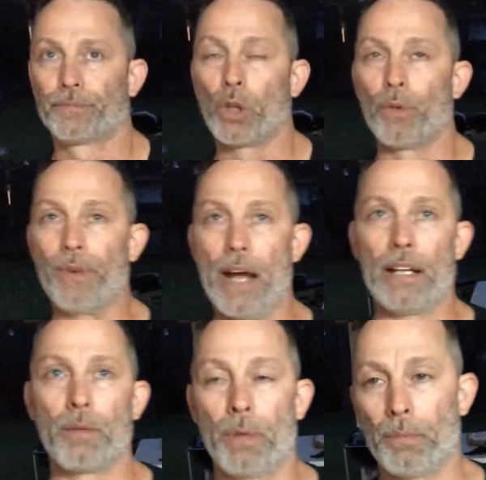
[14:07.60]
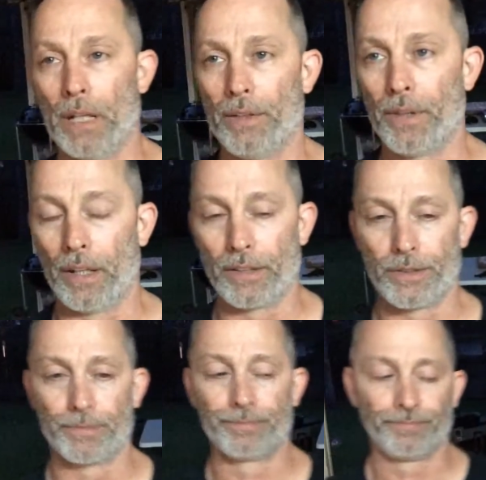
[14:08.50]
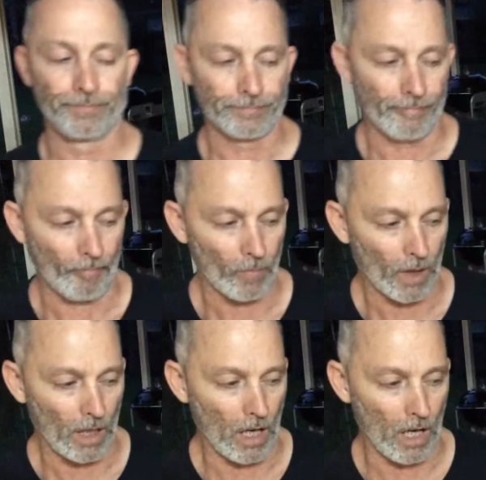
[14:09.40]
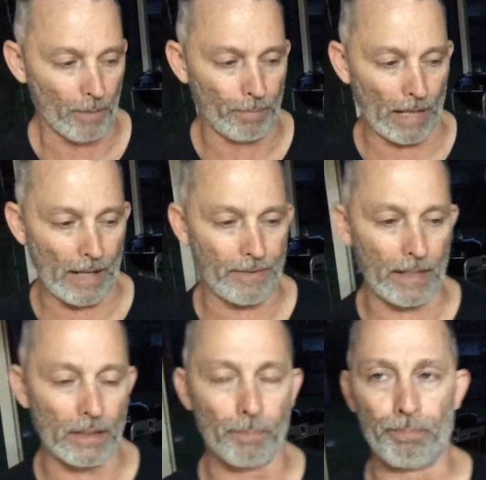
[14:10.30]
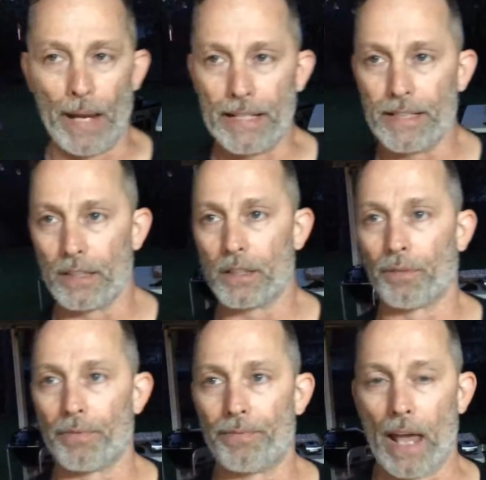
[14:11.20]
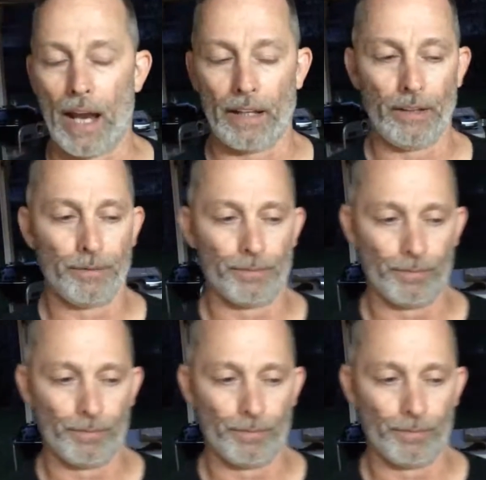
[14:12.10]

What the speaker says: So a fatty can be many things. But I think the basics of a fatty